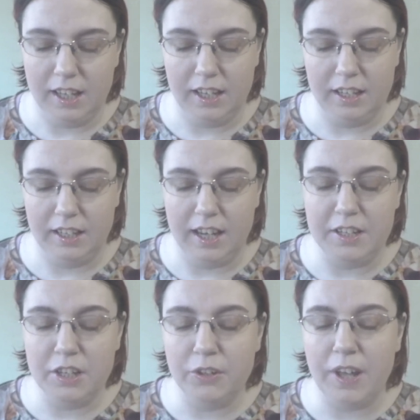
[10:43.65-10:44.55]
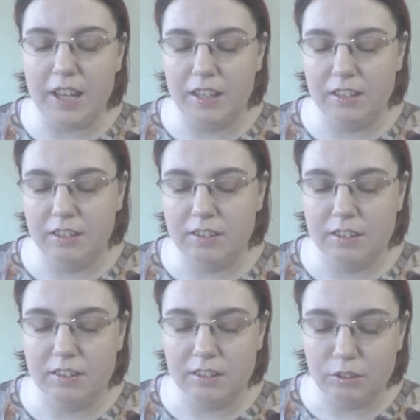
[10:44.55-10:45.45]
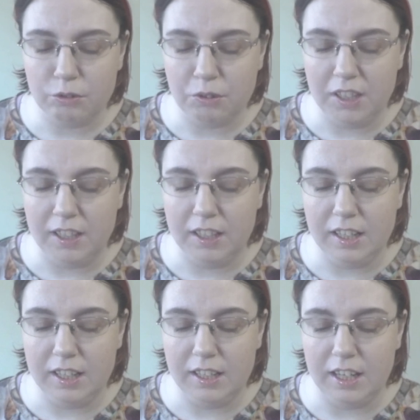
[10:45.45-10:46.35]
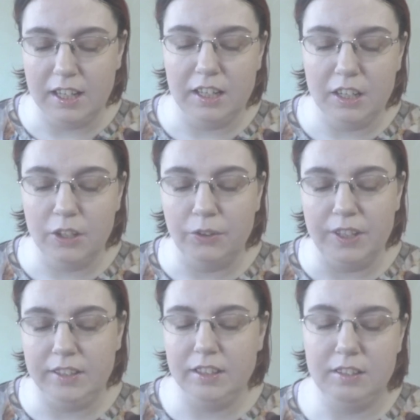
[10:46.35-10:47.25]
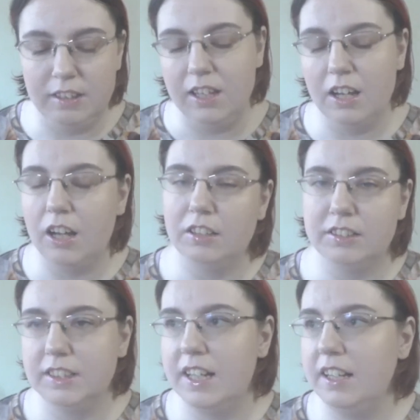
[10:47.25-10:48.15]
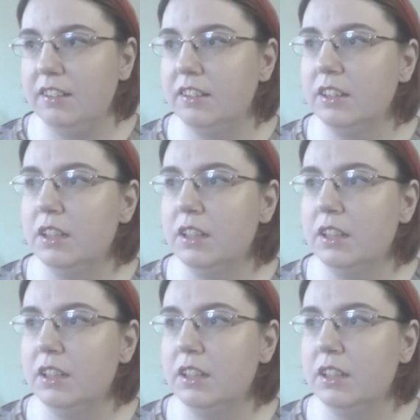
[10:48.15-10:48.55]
And I know it has sunscreen in it. And I know it does say oxidized.